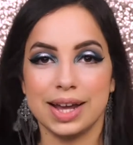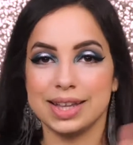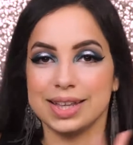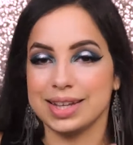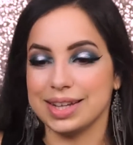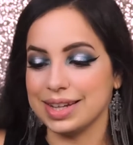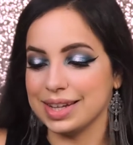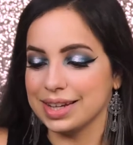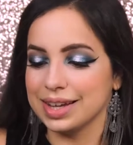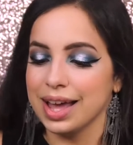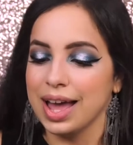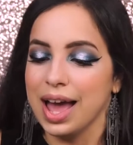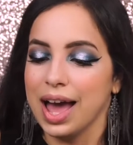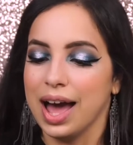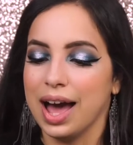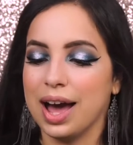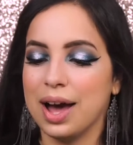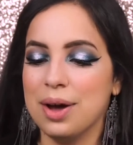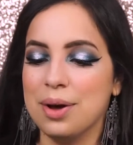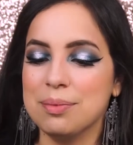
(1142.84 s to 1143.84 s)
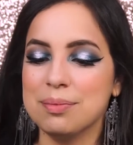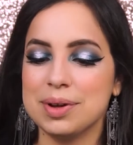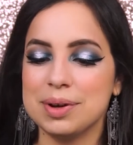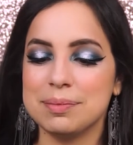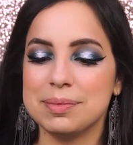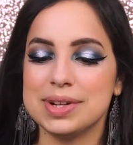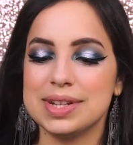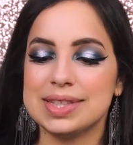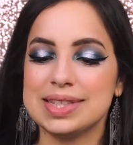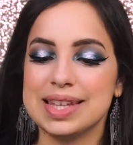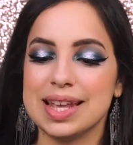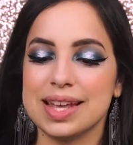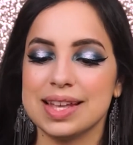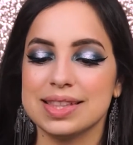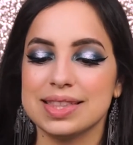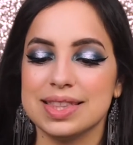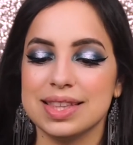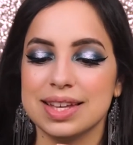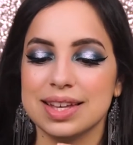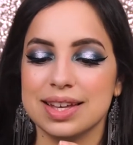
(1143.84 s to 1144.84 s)
highlighting, but I'm going to
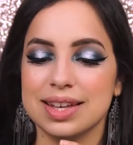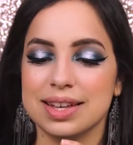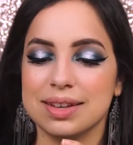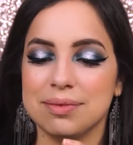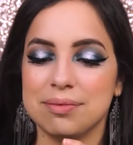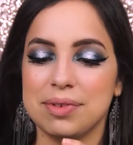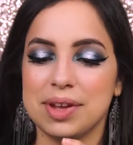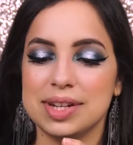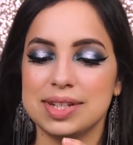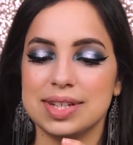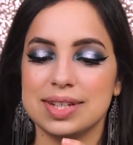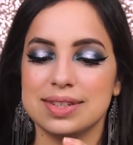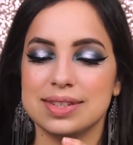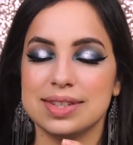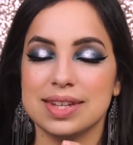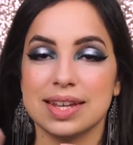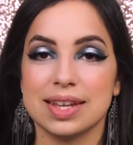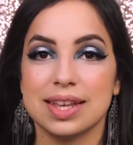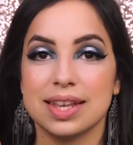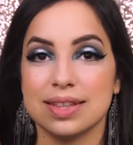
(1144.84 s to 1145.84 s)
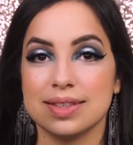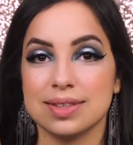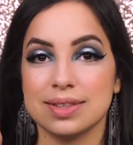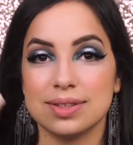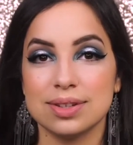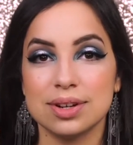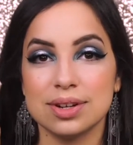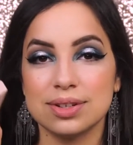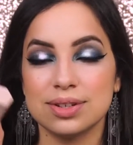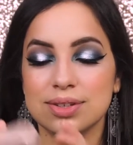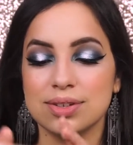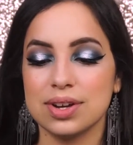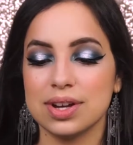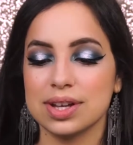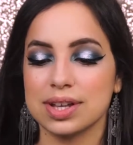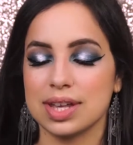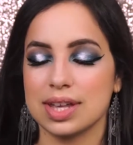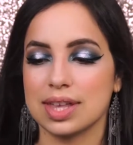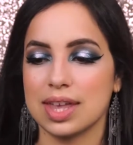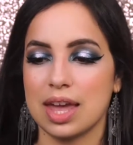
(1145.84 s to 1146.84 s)
take the Fenty stick in
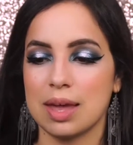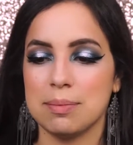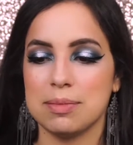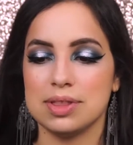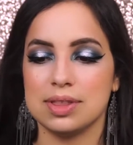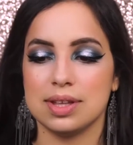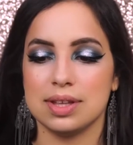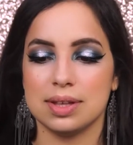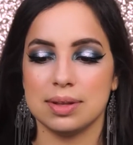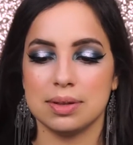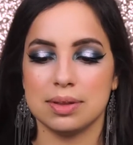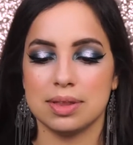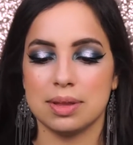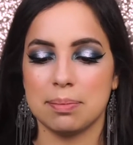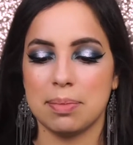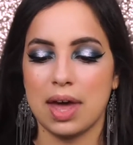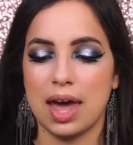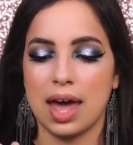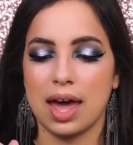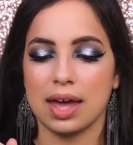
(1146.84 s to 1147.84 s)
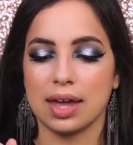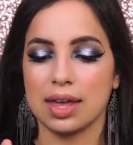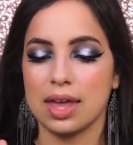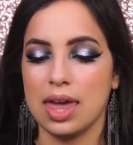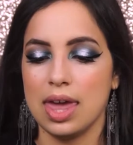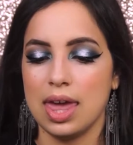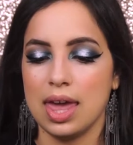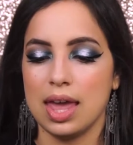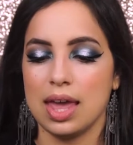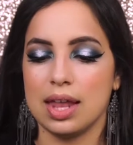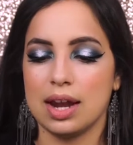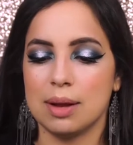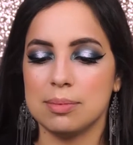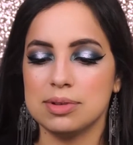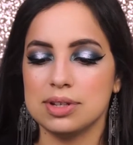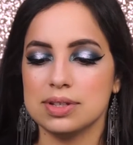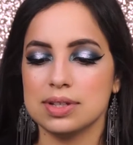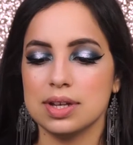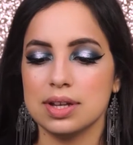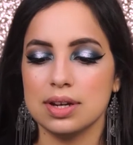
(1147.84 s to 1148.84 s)
Starstruck. It came in the pack, and
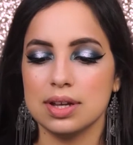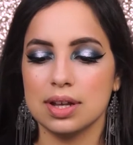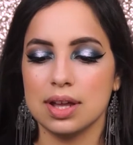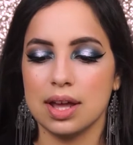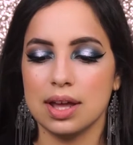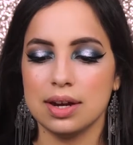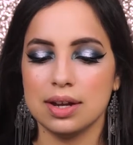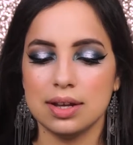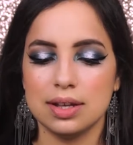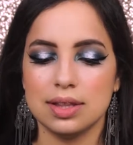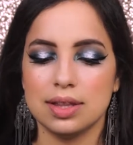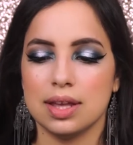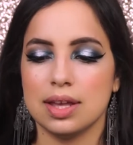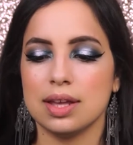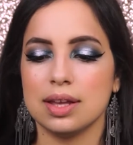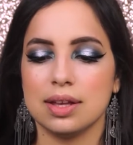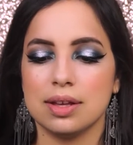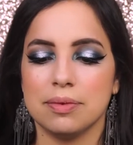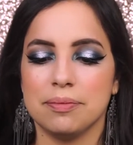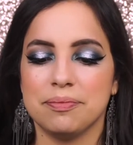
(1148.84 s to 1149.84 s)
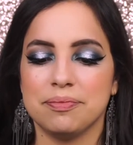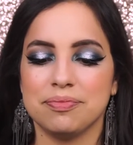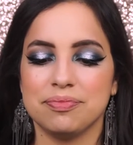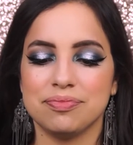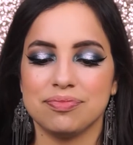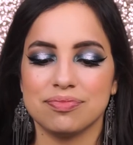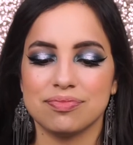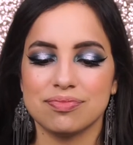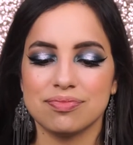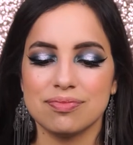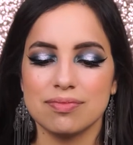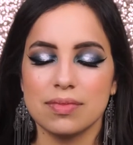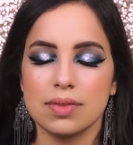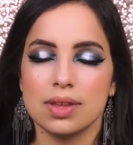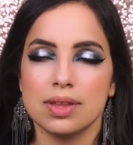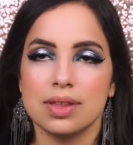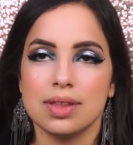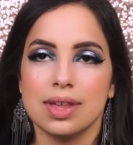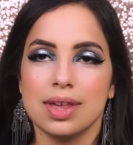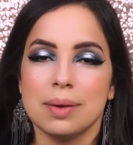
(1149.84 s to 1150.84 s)
I'm just going to kind of like,
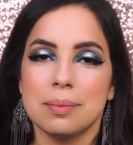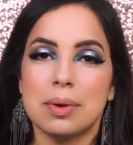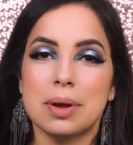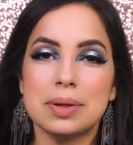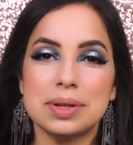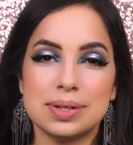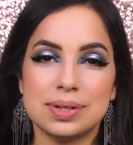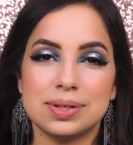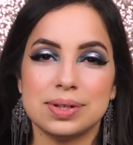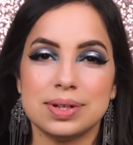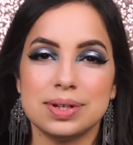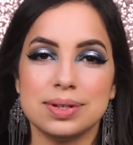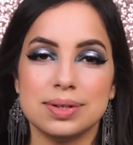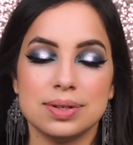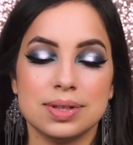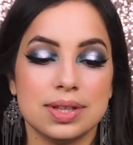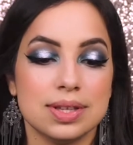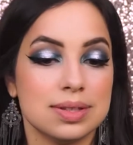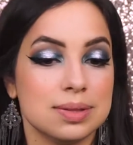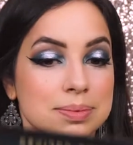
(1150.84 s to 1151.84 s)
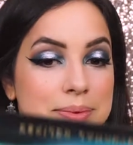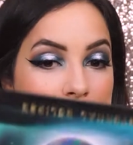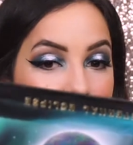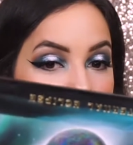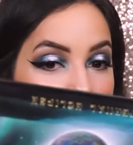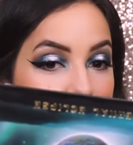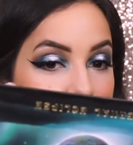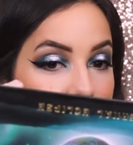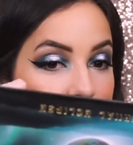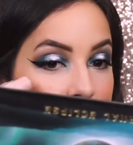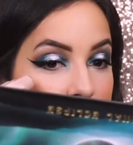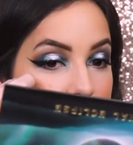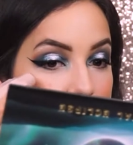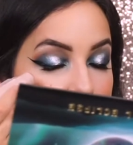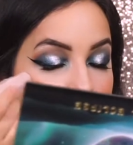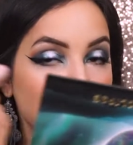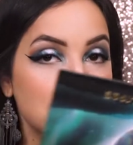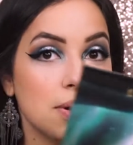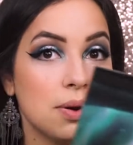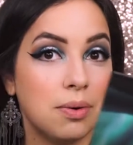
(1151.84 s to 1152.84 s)
probably shouldn't do this, but I'm going to kind of
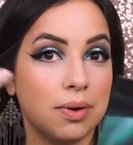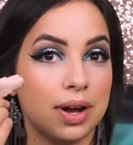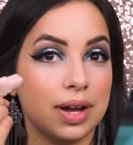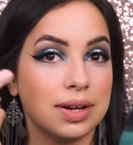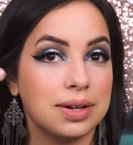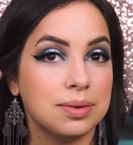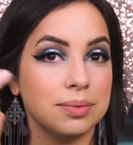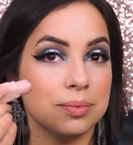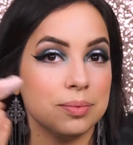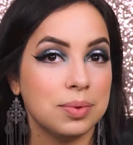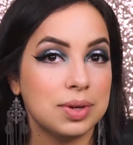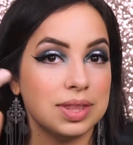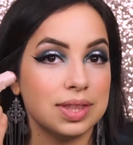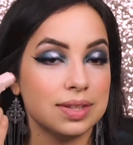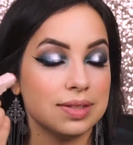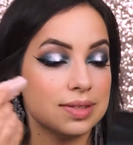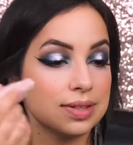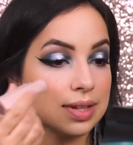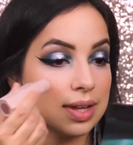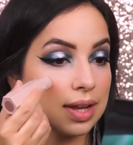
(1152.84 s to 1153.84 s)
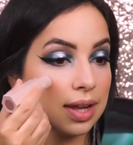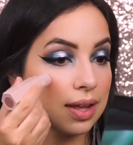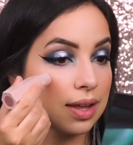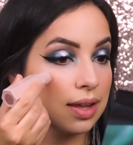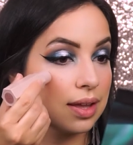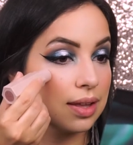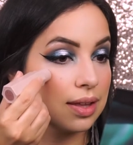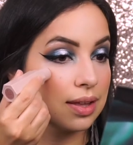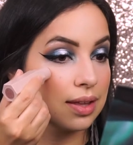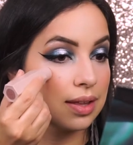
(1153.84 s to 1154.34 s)
just go on with the stick